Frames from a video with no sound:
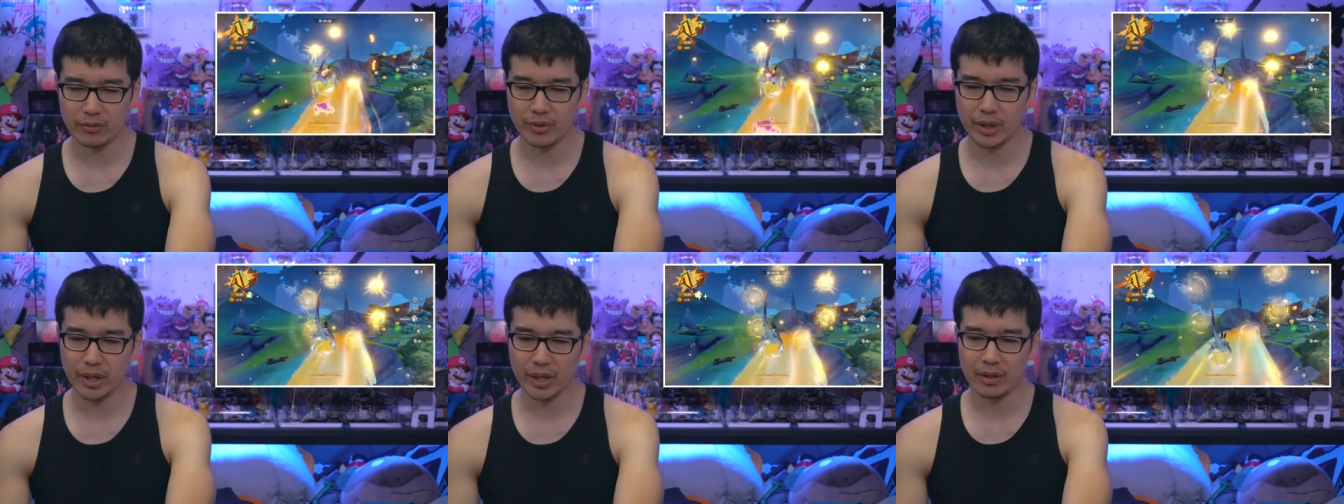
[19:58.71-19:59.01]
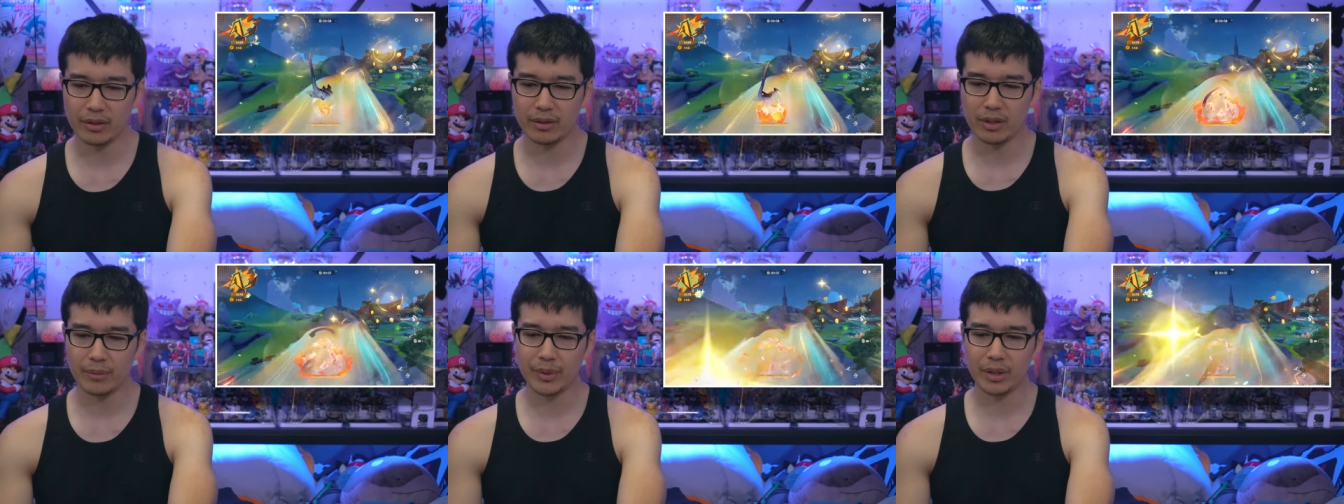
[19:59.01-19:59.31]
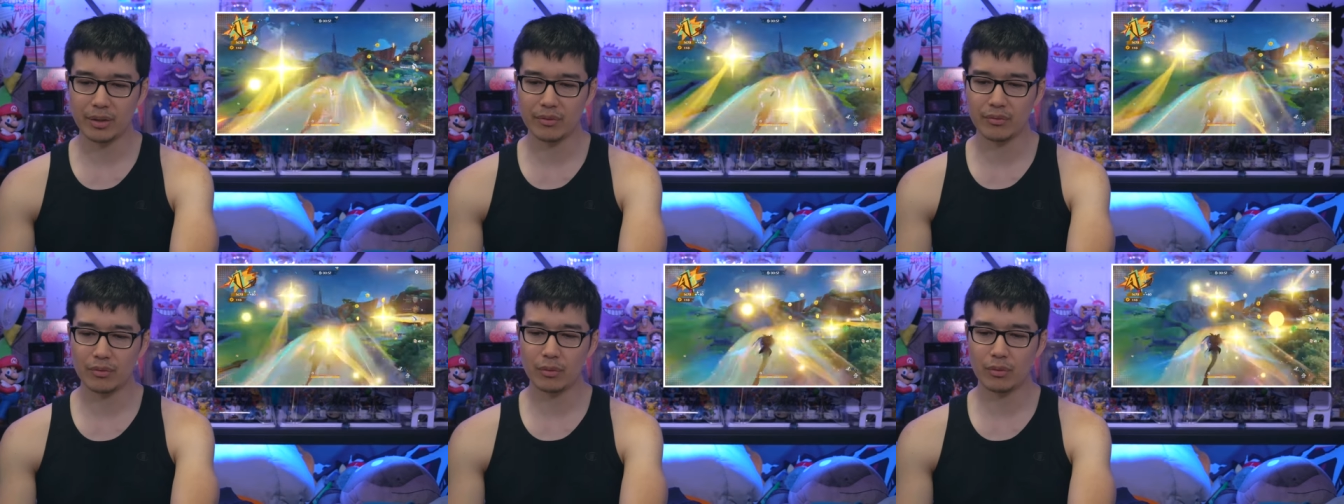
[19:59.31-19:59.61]
right? I
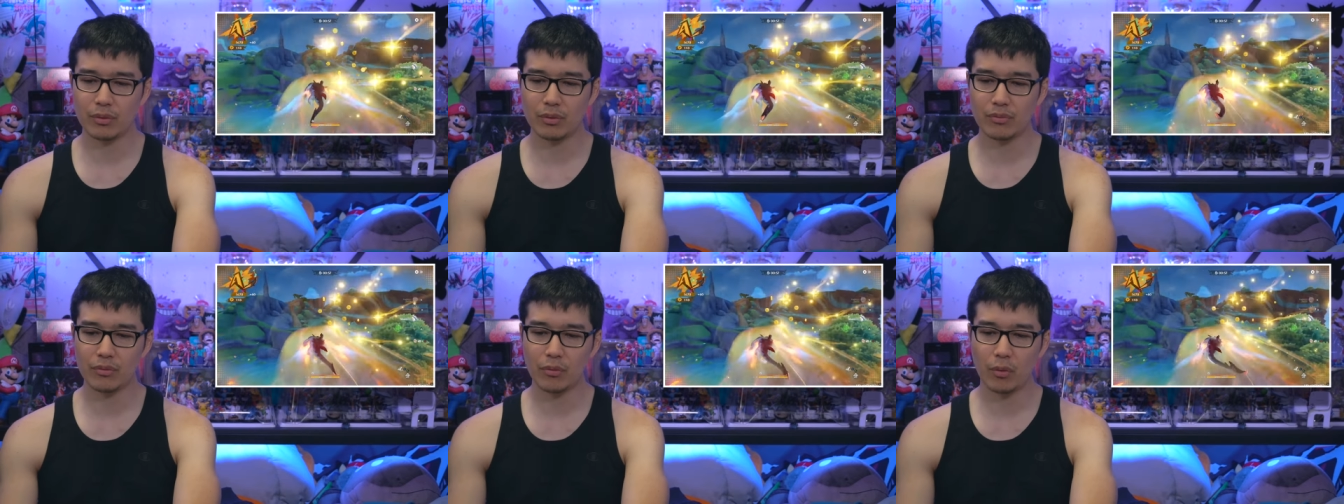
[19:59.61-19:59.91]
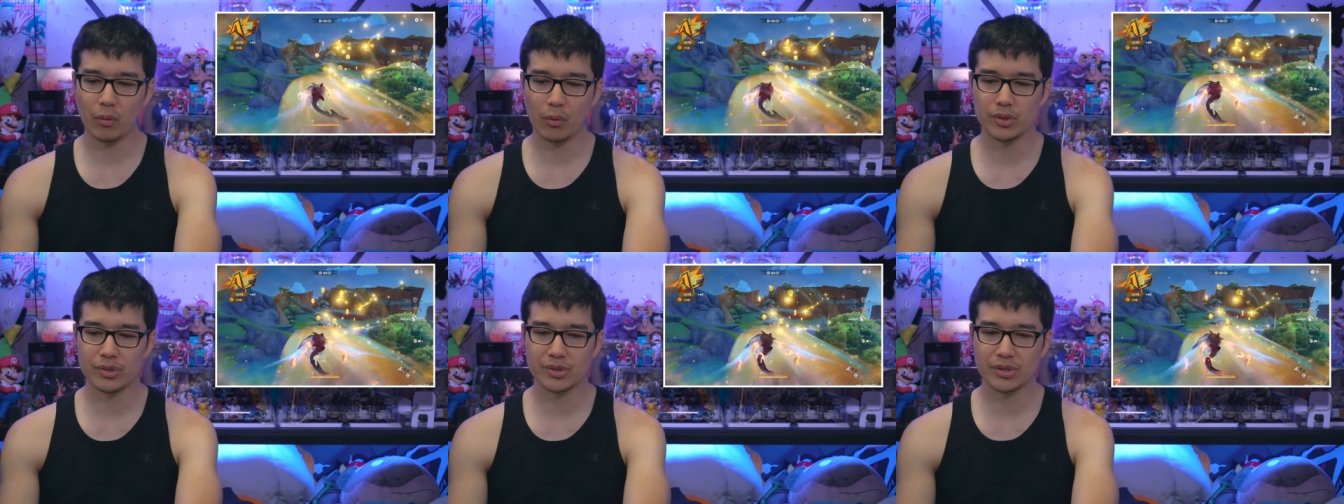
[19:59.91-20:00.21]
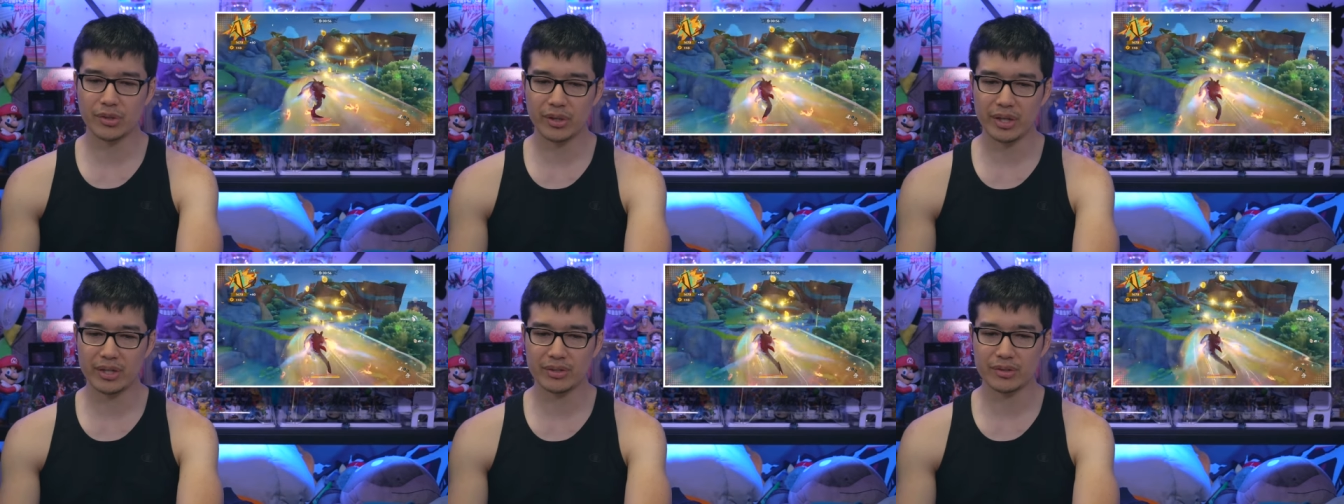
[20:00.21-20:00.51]
mean, of, of, course,
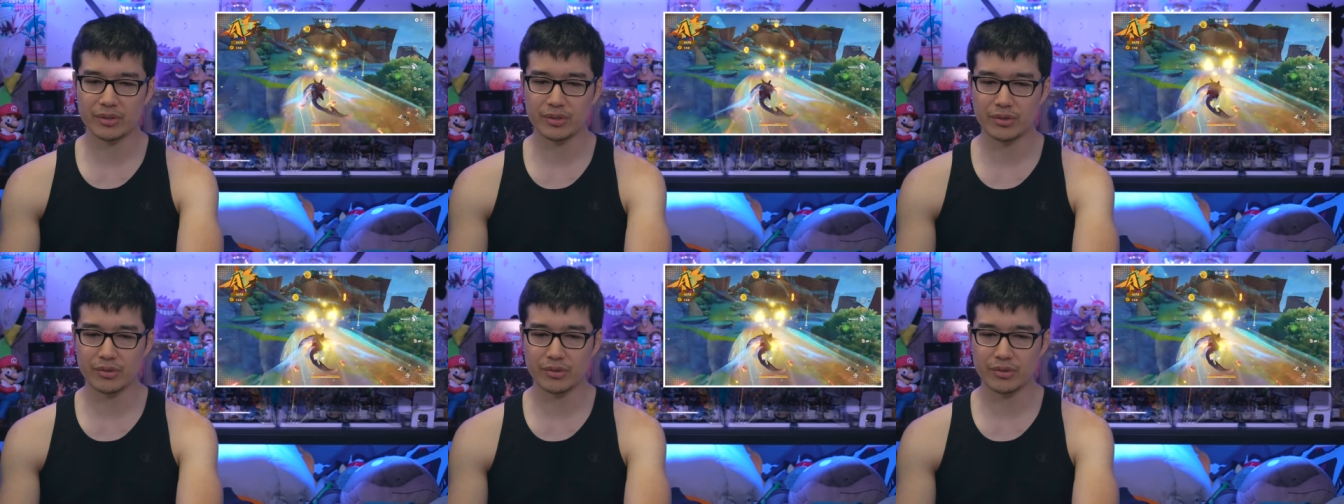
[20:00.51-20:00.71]
there is the